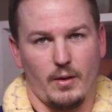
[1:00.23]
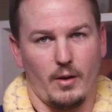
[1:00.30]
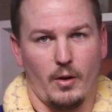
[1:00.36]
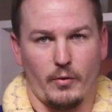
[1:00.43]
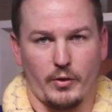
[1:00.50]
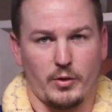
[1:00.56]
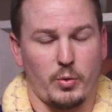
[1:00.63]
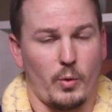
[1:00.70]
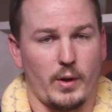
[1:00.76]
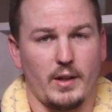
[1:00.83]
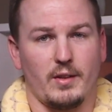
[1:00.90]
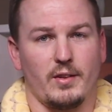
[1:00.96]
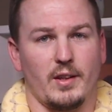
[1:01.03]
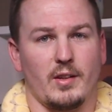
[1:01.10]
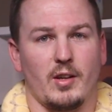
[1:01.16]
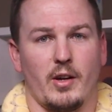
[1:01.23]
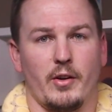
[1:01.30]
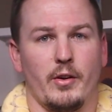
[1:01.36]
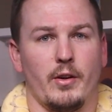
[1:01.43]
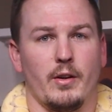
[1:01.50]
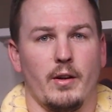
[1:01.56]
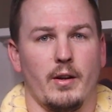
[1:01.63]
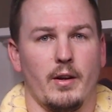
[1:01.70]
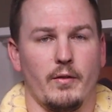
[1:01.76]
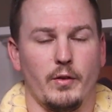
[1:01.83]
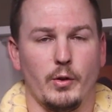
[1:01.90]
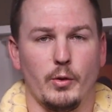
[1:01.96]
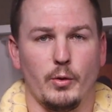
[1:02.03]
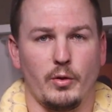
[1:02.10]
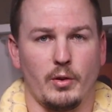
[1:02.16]
Over 2,600 of
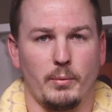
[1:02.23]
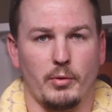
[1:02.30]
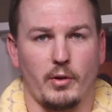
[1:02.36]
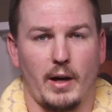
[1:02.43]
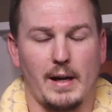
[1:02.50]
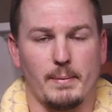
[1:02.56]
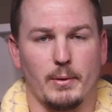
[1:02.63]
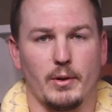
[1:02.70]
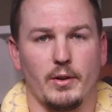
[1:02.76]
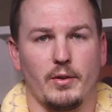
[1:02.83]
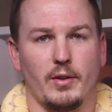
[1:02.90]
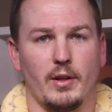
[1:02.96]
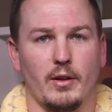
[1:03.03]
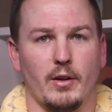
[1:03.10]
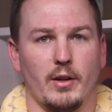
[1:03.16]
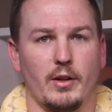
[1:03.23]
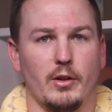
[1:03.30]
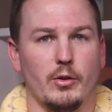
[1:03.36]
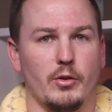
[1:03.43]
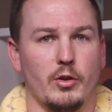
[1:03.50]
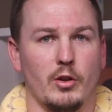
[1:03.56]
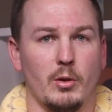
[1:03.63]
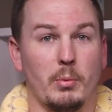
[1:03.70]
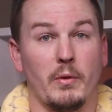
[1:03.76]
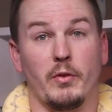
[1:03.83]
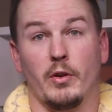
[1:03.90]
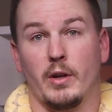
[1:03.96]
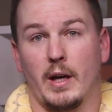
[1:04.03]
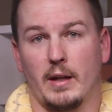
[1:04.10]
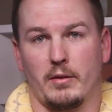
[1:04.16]
you subscribers here on YouTube. If
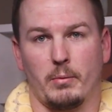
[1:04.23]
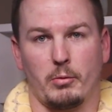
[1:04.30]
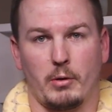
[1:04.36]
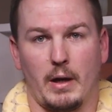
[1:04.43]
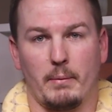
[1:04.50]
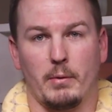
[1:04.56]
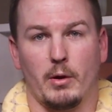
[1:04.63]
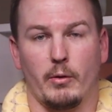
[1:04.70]
you're not subscribed